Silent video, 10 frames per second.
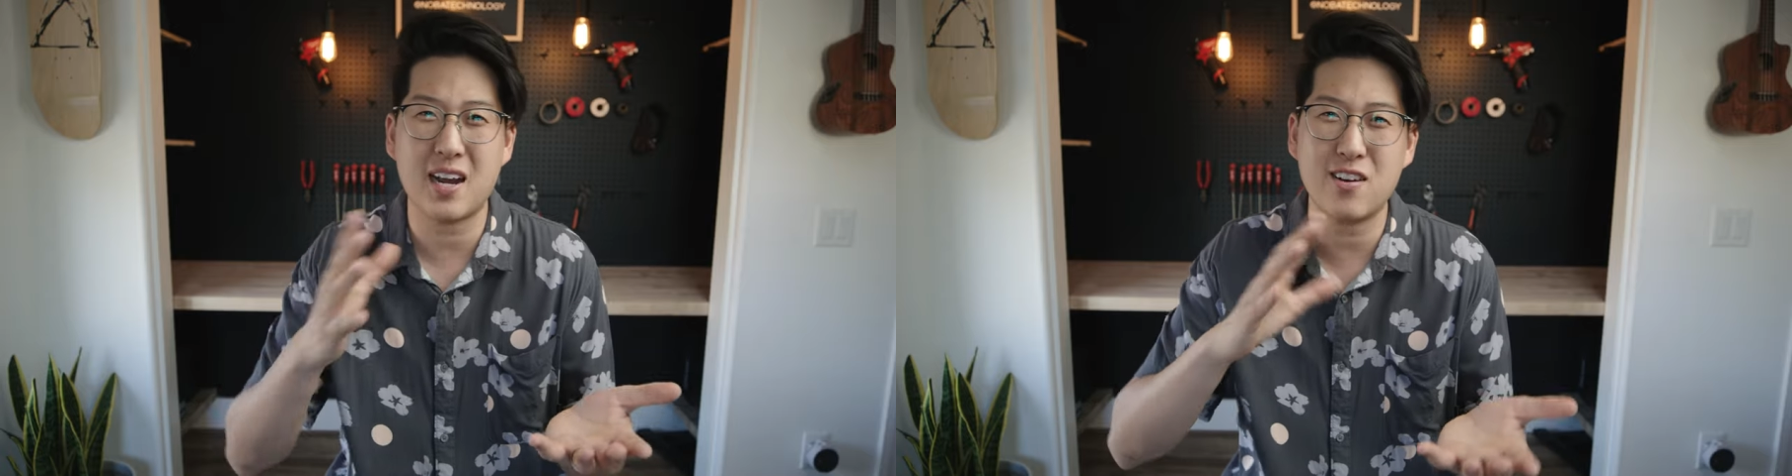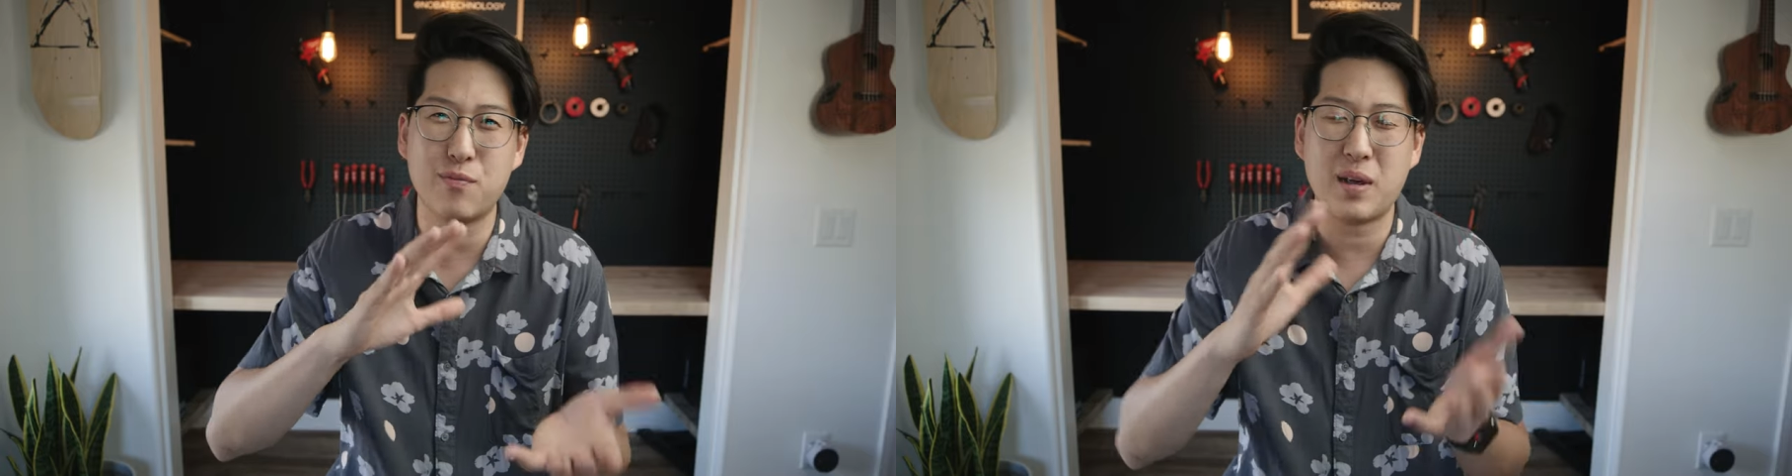
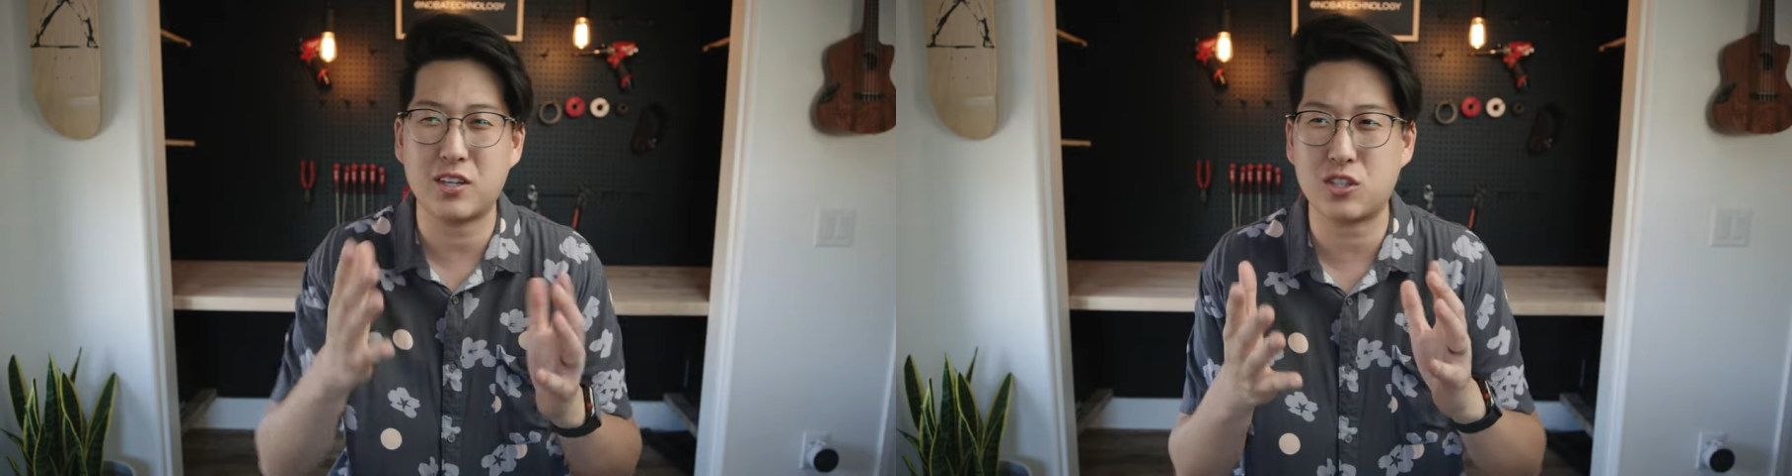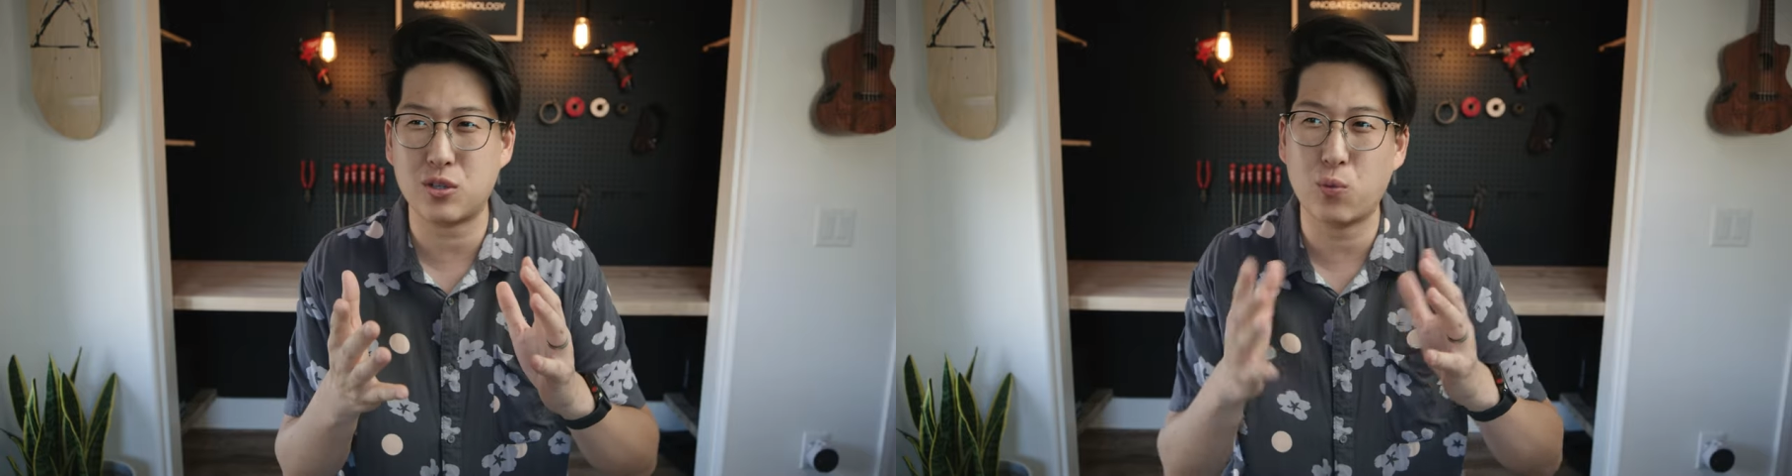kind of
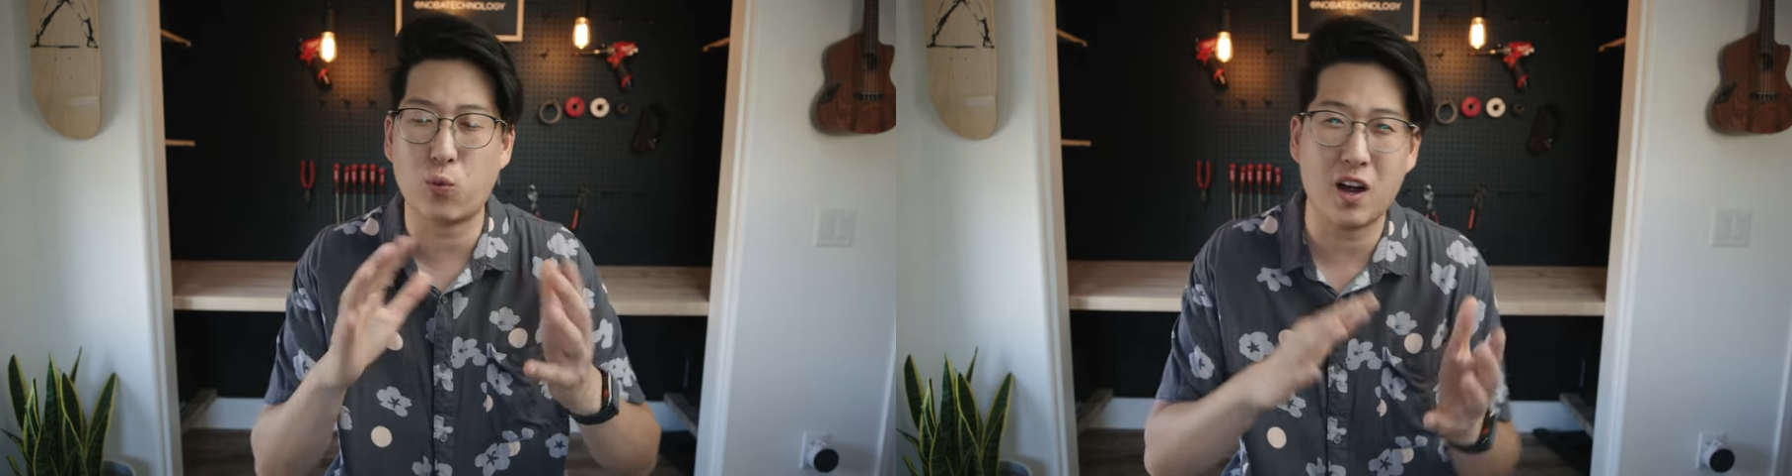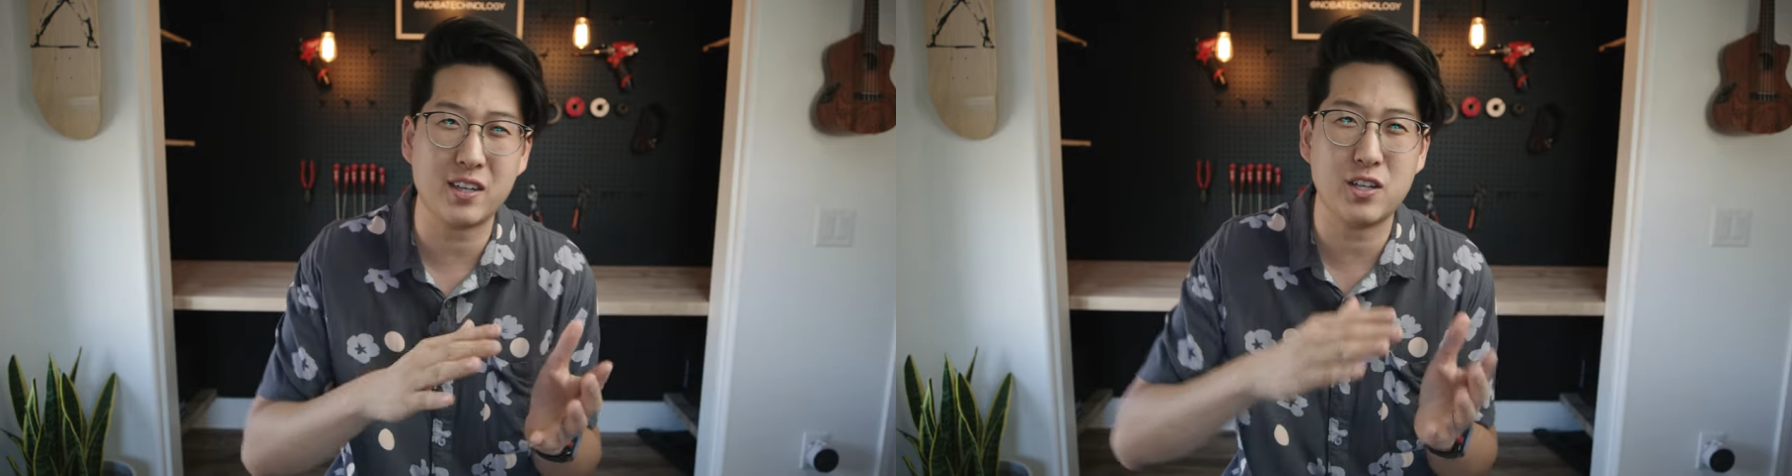makes you
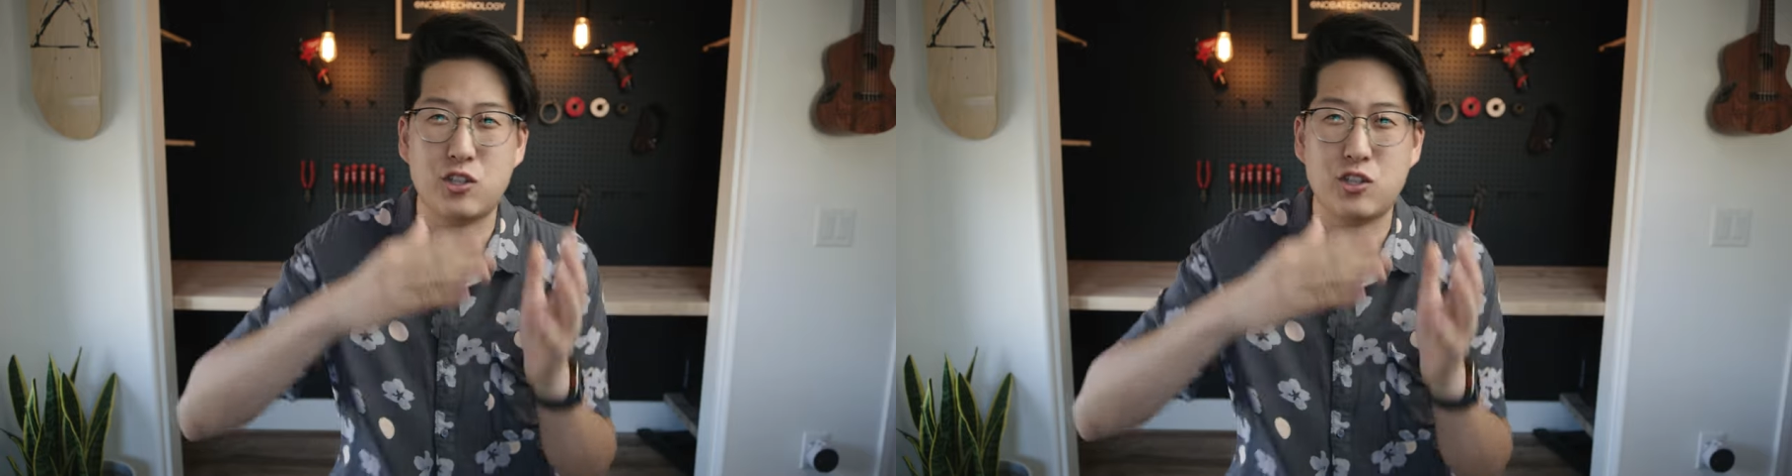want